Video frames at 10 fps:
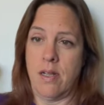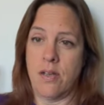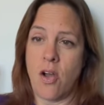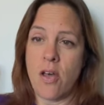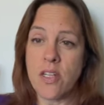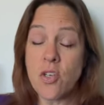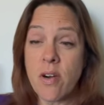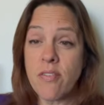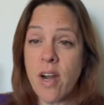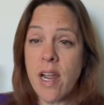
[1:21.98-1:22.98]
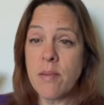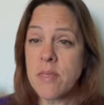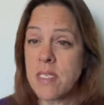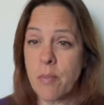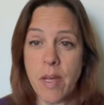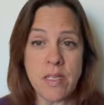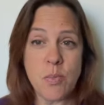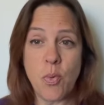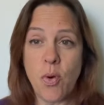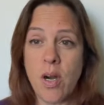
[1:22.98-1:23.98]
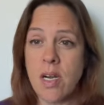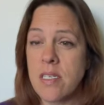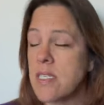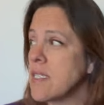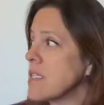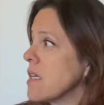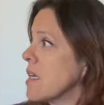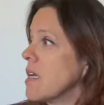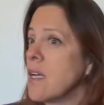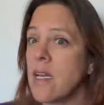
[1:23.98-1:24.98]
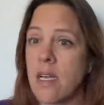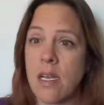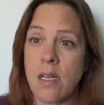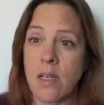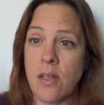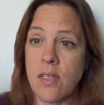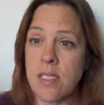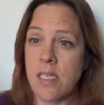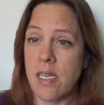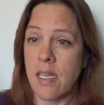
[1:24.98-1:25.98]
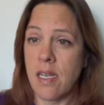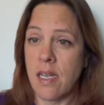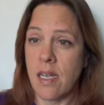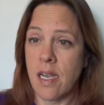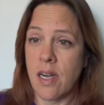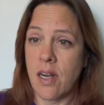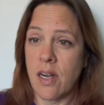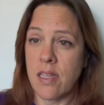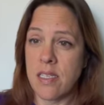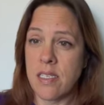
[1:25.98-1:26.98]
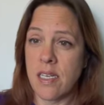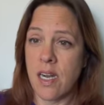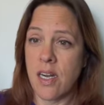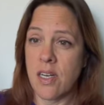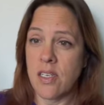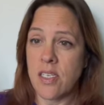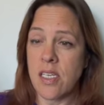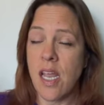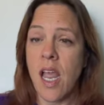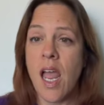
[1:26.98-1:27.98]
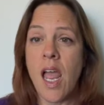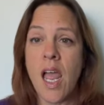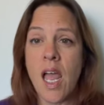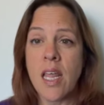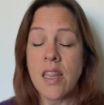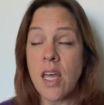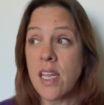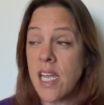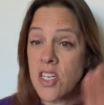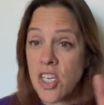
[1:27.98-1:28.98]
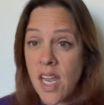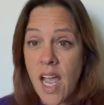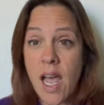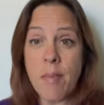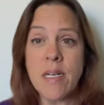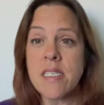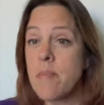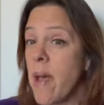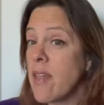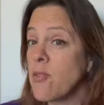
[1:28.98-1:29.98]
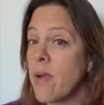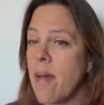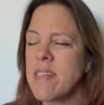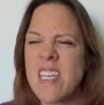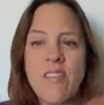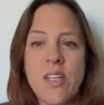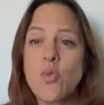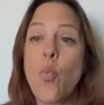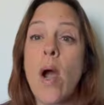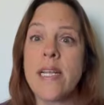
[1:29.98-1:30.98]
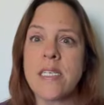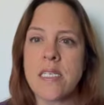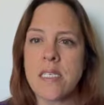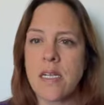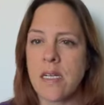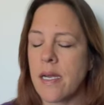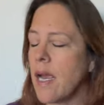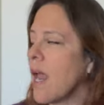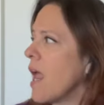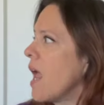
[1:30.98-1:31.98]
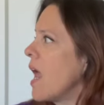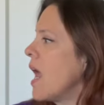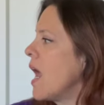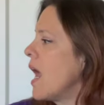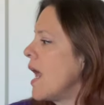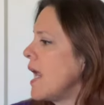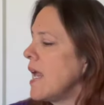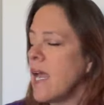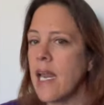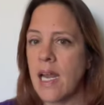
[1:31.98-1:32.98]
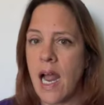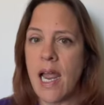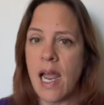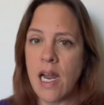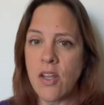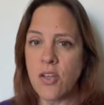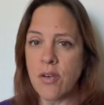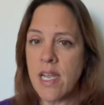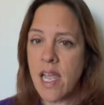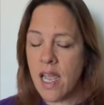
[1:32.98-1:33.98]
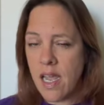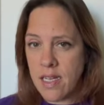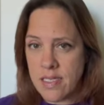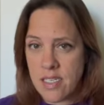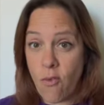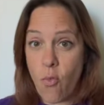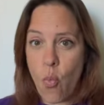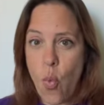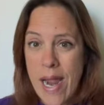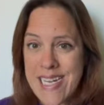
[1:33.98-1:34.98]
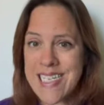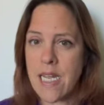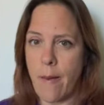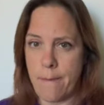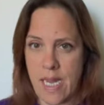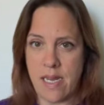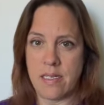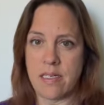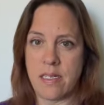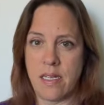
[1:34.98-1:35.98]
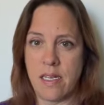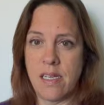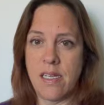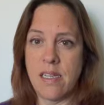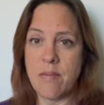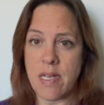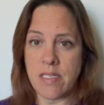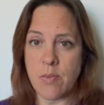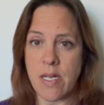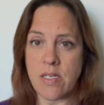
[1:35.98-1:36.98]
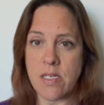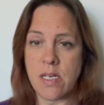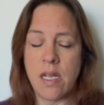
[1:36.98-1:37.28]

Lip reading: all the door frames, the baseboards, you can see here on the stairs, the kitchen cabinets, the bathroom cabinets, everything's white. And I had 3 cans of white paint in the basement.